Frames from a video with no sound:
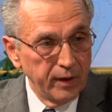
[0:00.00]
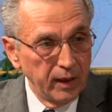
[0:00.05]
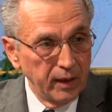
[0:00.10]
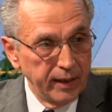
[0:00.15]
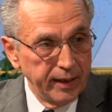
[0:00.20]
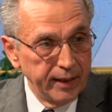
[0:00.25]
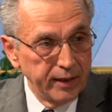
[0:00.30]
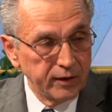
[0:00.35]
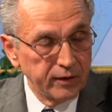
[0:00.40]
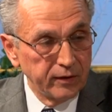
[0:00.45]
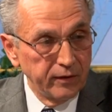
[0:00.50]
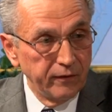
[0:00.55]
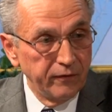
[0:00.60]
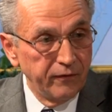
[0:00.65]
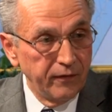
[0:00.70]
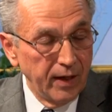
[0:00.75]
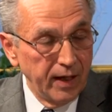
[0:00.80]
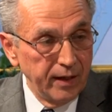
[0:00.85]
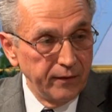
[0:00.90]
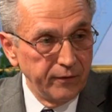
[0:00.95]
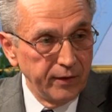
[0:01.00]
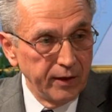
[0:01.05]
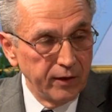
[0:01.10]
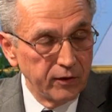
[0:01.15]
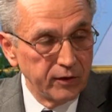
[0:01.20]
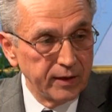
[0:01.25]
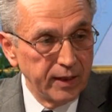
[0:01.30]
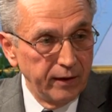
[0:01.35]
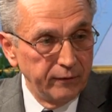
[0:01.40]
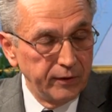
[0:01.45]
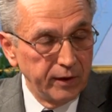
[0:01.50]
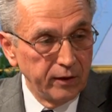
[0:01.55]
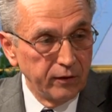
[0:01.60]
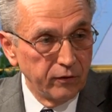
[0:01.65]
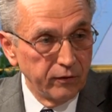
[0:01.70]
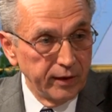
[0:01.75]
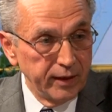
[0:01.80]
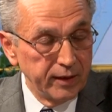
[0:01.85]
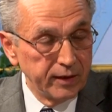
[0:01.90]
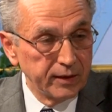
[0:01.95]
the last 5 years have
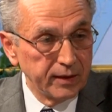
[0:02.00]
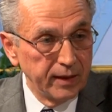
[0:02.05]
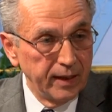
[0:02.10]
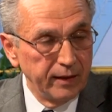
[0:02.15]
decreased,